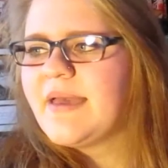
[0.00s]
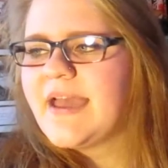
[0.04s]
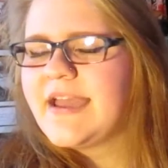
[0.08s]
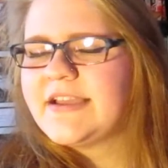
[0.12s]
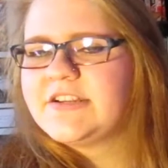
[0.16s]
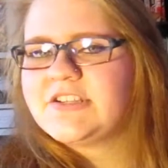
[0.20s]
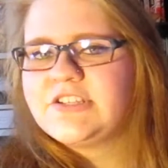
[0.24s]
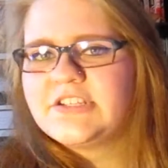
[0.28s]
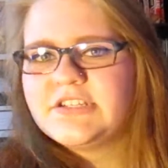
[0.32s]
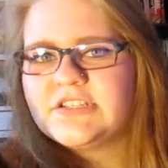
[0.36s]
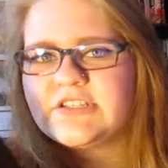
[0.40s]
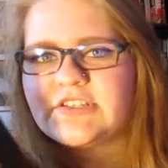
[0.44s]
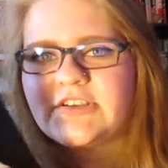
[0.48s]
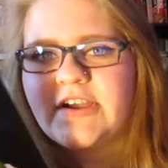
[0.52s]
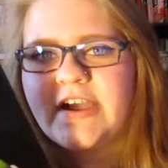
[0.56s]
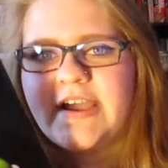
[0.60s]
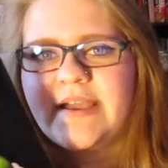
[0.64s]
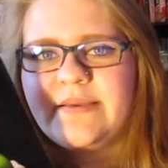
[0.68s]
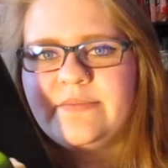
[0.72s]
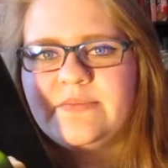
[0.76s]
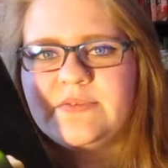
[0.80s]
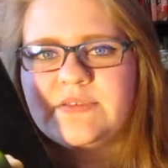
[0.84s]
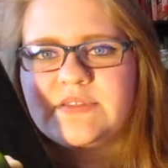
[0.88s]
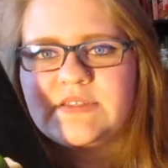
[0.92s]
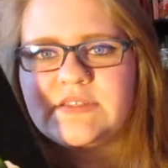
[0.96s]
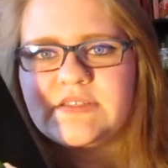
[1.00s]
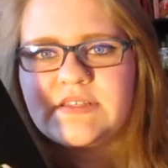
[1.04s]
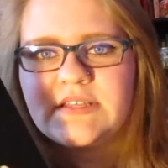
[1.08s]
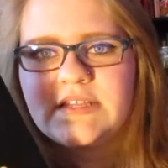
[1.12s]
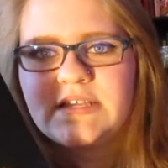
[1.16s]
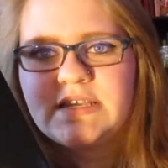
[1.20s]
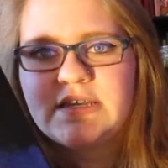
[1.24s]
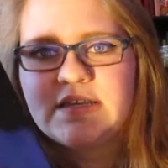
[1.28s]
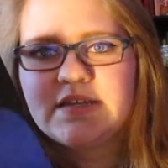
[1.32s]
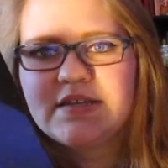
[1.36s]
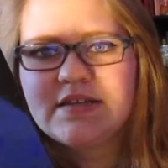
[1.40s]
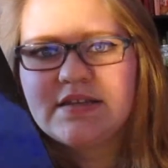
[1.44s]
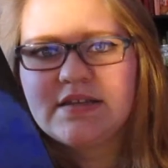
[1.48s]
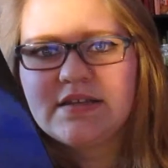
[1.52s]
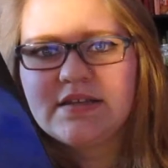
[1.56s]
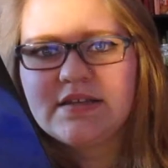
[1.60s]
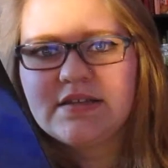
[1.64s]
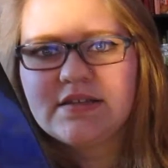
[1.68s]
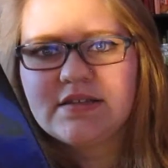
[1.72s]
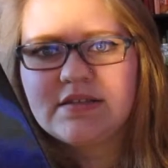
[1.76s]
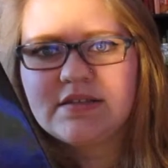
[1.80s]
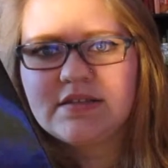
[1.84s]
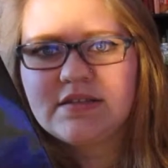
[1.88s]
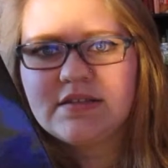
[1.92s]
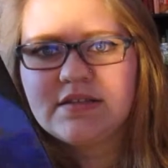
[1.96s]
as she describes in
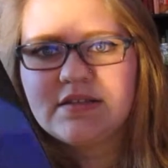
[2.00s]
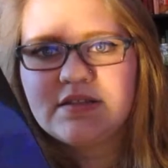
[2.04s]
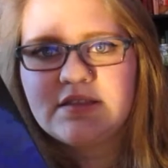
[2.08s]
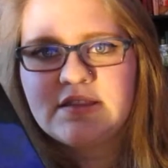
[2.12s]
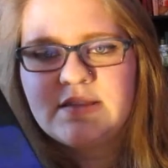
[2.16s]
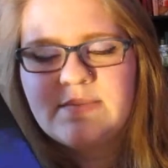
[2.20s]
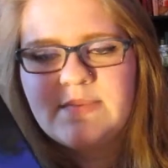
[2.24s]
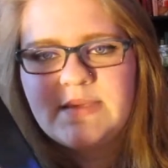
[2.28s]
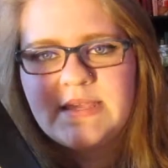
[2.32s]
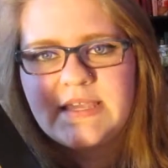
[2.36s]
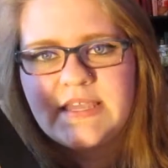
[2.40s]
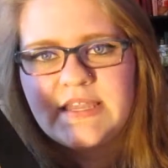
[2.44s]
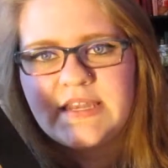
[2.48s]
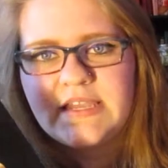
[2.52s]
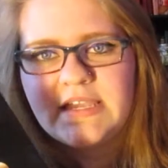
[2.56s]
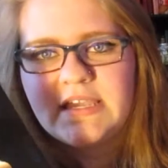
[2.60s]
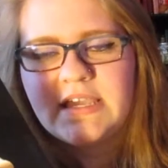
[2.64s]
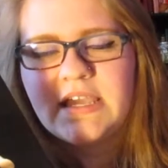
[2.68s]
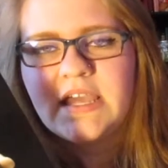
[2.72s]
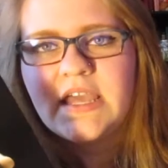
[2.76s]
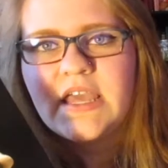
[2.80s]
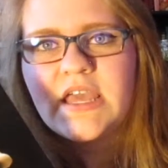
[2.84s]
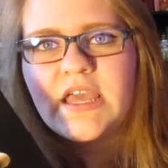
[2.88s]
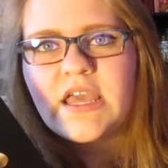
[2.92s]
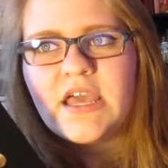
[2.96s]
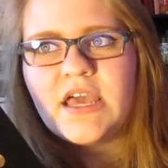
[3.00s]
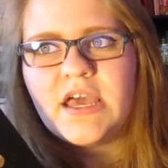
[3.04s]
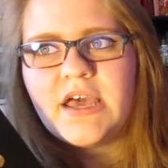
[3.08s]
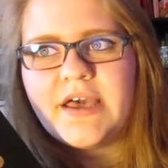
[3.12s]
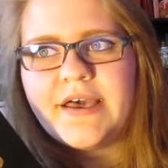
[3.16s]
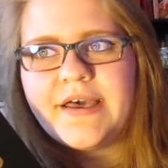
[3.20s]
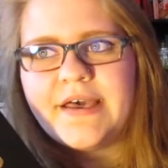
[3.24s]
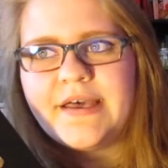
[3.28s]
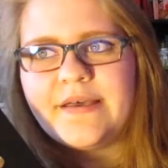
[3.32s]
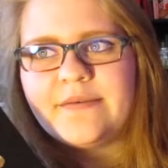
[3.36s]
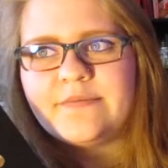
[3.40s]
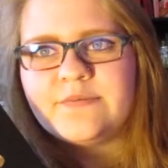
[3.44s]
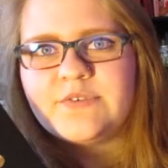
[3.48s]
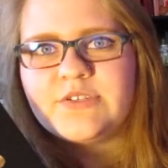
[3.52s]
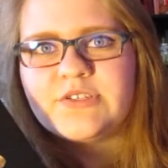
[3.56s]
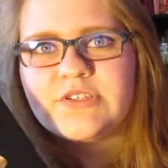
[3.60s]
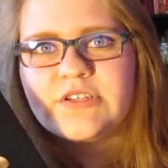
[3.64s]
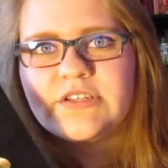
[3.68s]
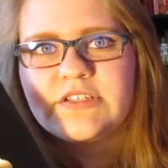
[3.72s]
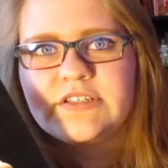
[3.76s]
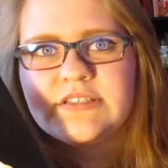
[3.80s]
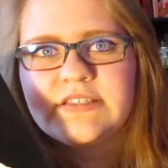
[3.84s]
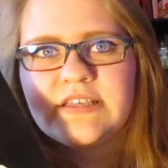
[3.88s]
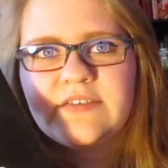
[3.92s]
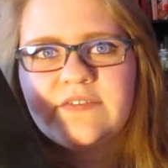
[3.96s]
the beginning,
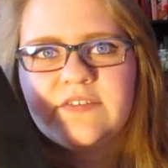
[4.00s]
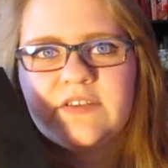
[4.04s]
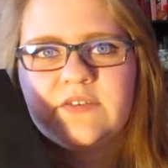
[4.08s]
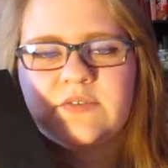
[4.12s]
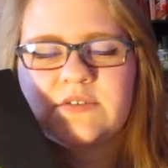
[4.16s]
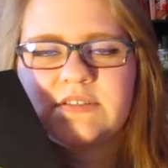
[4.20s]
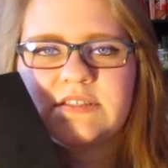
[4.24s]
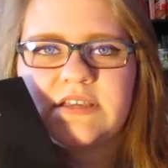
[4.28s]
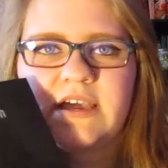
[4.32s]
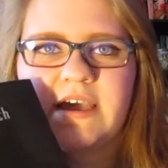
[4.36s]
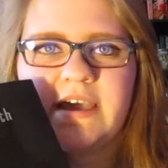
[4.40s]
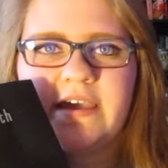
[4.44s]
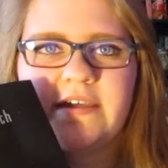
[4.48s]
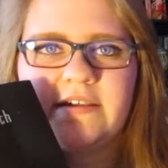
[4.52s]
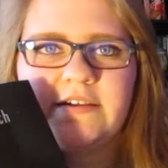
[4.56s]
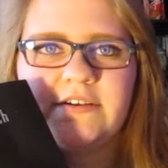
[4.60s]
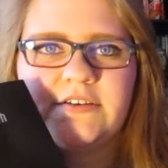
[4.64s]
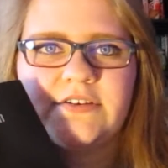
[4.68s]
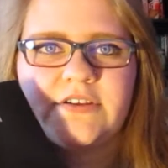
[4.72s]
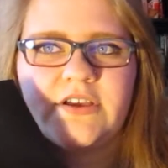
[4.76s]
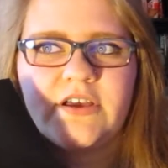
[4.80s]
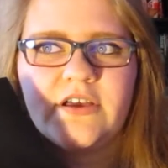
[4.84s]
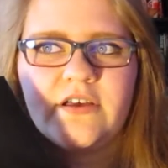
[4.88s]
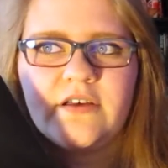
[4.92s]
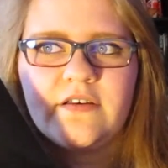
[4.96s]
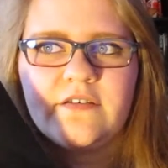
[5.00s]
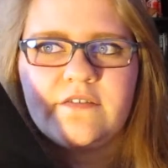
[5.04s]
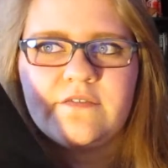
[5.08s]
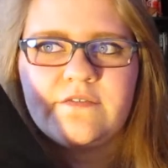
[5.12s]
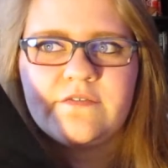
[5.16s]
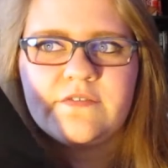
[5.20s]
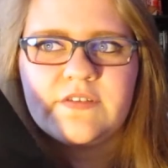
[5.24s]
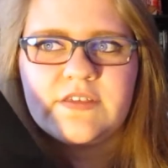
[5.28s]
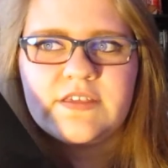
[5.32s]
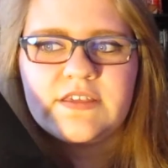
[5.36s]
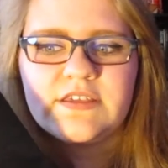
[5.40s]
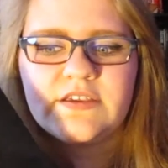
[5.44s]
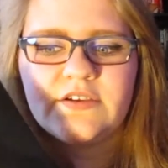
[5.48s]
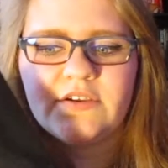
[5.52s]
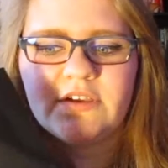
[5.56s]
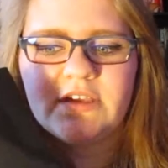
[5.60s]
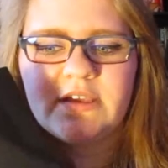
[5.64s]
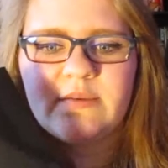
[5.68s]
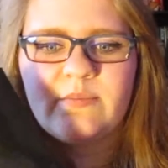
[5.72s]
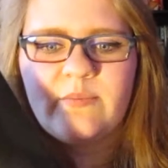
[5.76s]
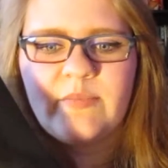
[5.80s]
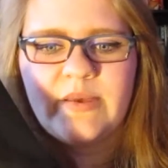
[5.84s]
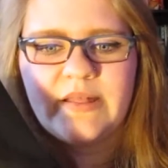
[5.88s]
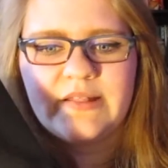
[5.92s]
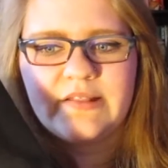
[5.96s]
Stephanie was tired of hearing
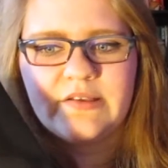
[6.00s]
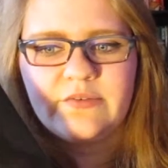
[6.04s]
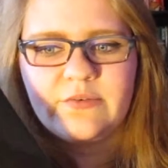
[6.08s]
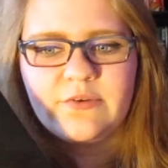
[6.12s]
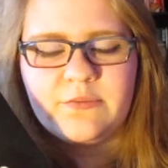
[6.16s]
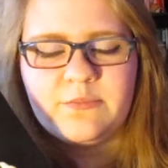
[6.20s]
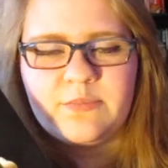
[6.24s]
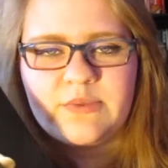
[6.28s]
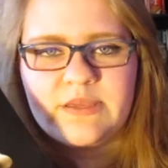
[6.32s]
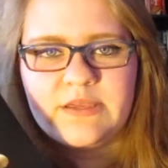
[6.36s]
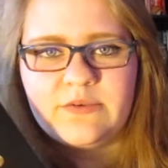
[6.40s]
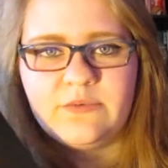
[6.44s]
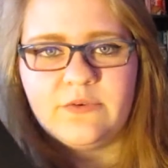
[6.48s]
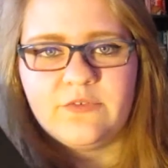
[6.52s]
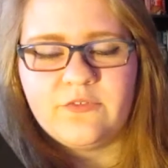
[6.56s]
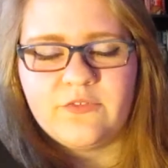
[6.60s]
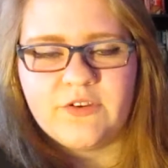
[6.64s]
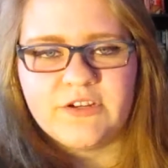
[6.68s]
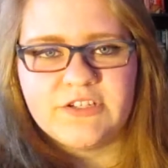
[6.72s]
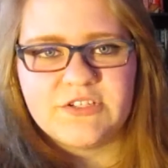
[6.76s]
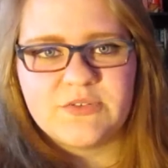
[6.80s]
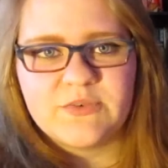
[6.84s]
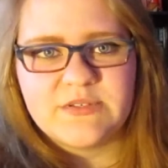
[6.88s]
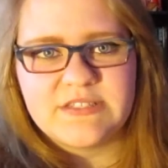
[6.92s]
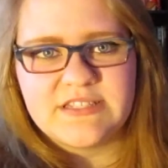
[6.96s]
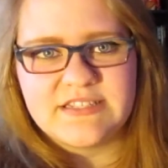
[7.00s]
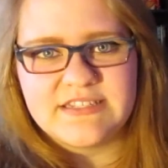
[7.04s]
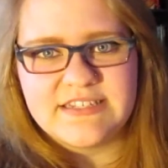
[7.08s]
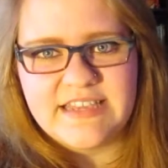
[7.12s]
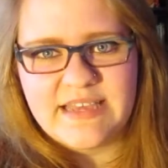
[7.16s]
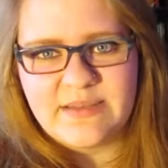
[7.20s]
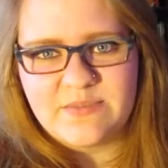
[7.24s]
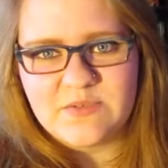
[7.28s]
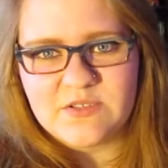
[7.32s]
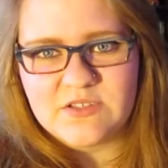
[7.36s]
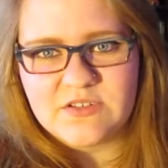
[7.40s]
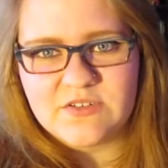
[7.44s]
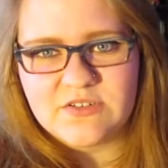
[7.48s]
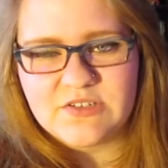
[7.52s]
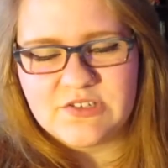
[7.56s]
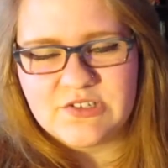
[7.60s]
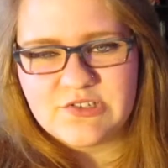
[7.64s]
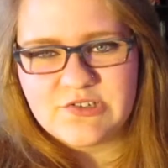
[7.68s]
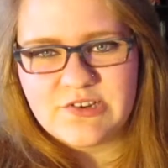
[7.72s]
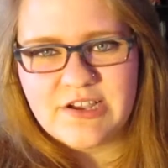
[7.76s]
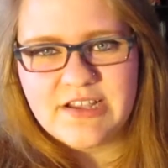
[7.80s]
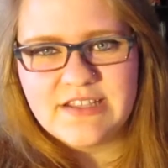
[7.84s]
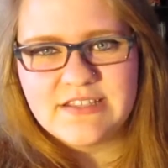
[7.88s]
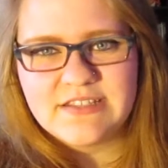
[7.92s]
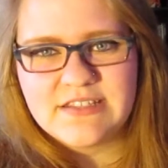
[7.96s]
Bella be referred to as a damsel in
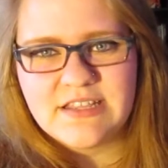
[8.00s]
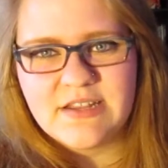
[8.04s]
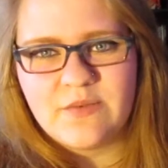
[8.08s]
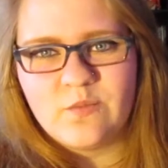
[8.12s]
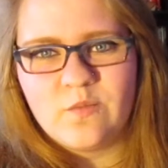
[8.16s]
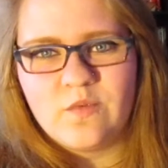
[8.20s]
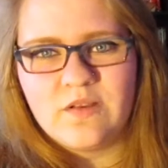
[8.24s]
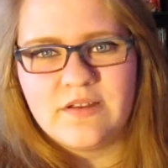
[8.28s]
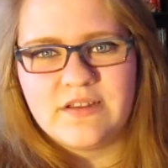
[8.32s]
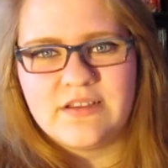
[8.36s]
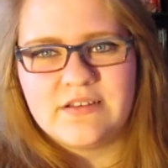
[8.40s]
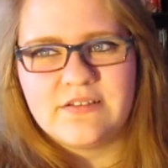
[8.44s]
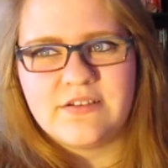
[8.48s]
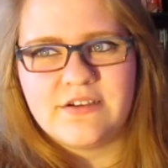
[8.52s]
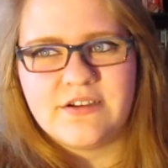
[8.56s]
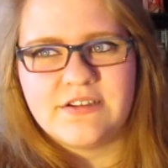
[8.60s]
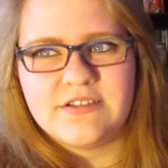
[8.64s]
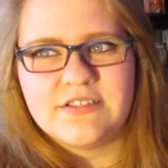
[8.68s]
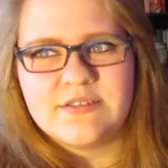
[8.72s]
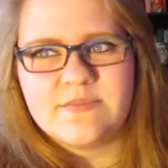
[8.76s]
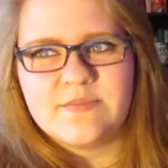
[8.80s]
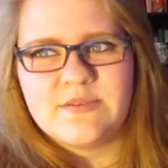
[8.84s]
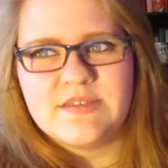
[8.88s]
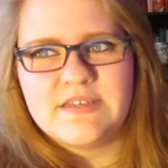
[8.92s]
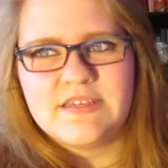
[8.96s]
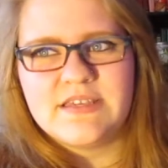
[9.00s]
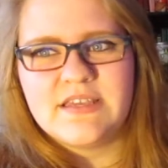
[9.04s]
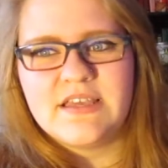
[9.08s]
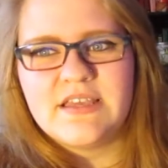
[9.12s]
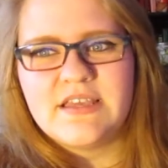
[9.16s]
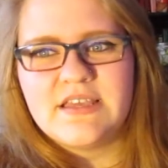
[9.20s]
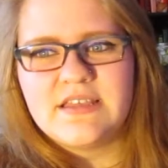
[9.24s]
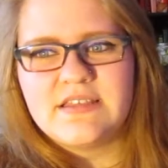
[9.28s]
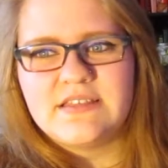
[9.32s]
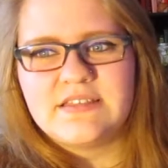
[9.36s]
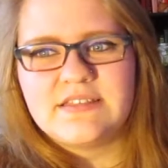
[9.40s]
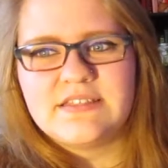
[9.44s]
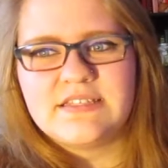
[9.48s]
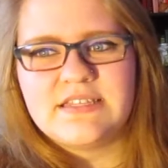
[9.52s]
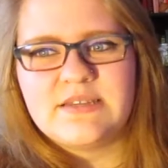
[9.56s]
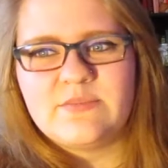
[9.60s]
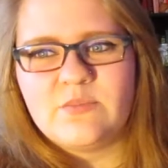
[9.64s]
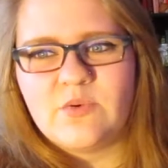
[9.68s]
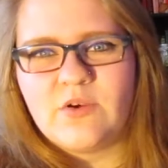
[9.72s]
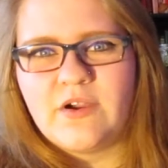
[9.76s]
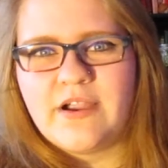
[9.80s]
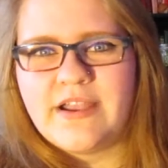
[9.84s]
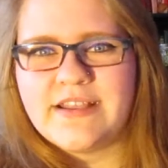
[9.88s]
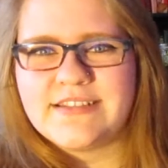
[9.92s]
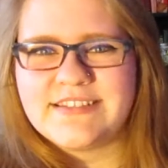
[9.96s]
distress and wanted her to be seen
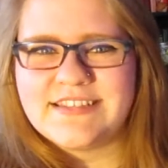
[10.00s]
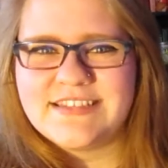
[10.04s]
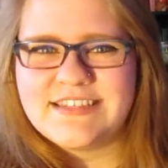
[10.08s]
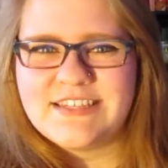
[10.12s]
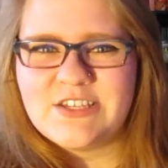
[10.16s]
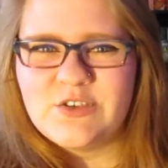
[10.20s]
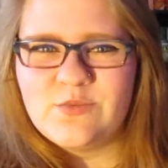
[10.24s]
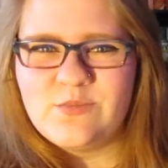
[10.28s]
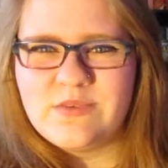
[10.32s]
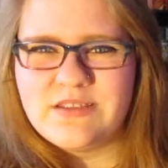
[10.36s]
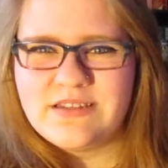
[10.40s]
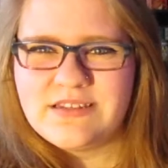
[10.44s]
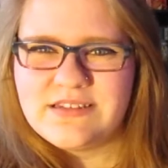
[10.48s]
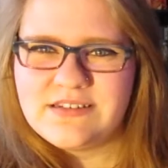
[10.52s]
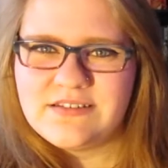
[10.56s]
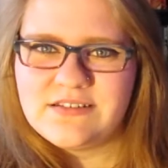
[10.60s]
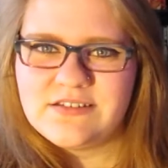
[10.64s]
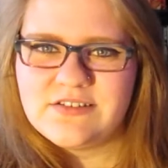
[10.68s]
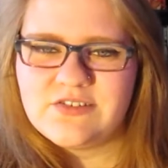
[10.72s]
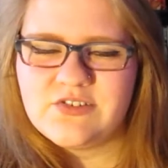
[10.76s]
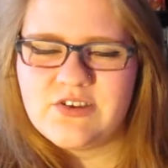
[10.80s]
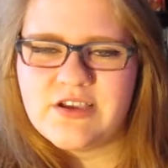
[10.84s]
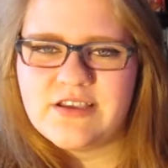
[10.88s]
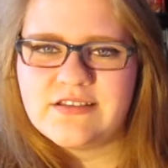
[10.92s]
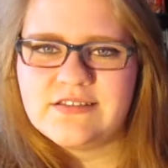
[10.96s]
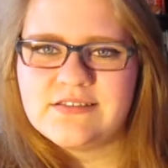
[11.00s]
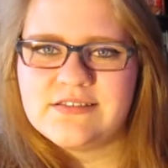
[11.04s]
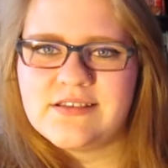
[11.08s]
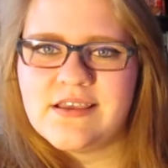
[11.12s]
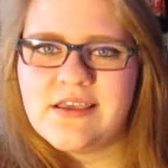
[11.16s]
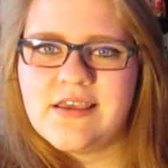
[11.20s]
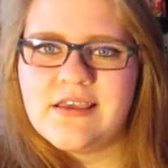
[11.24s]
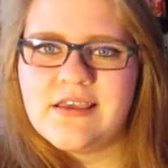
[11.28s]
more as a human in distress.